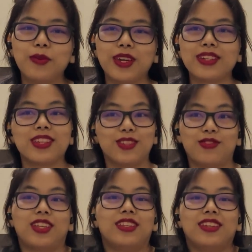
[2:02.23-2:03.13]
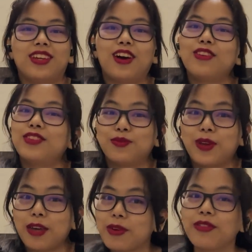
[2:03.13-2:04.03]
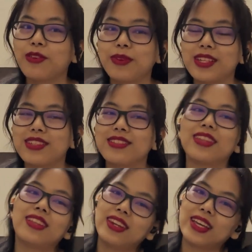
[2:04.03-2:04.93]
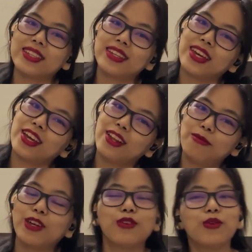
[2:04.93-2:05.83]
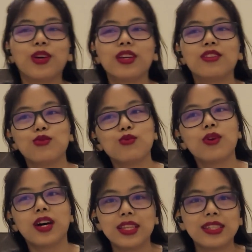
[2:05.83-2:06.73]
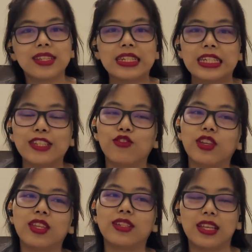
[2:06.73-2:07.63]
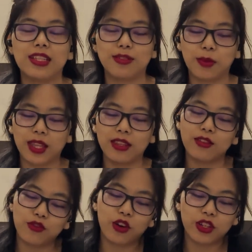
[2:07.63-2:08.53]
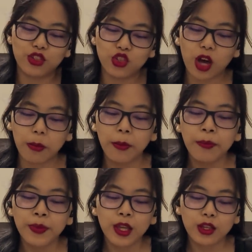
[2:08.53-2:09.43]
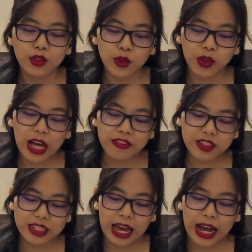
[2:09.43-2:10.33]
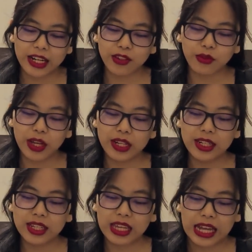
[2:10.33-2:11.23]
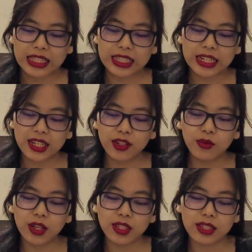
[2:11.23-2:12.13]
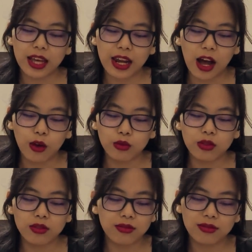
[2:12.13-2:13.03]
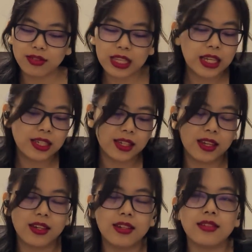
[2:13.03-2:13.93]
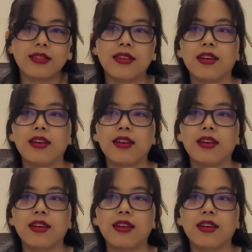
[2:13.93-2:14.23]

because his father always bribed her with presents, and the next day he'll be going to other cities for the salesman for his job. So after that, when Catherine was around 6 years,